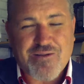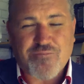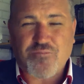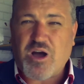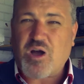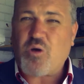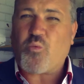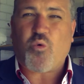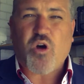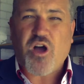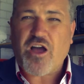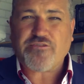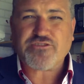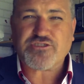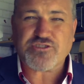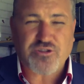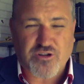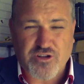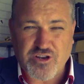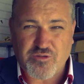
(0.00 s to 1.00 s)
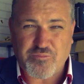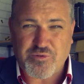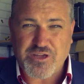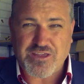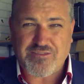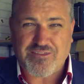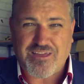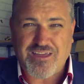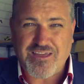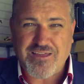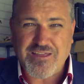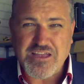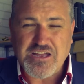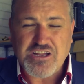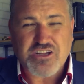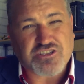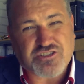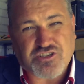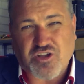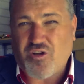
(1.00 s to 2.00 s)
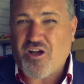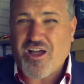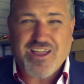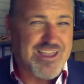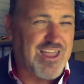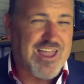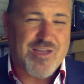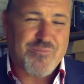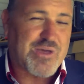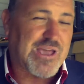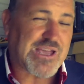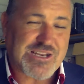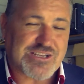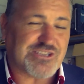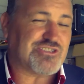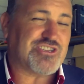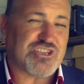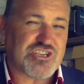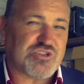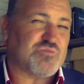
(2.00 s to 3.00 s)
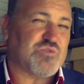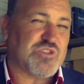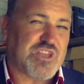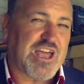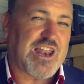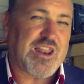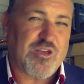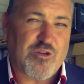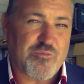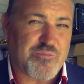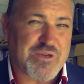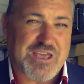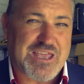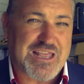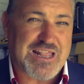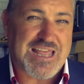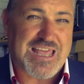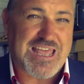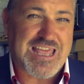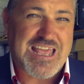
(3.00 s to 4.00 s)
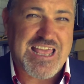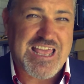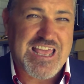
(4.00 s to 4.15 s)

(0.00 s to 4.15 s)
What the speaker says: My wife's not going to be there, so I can't make a decision without her being there.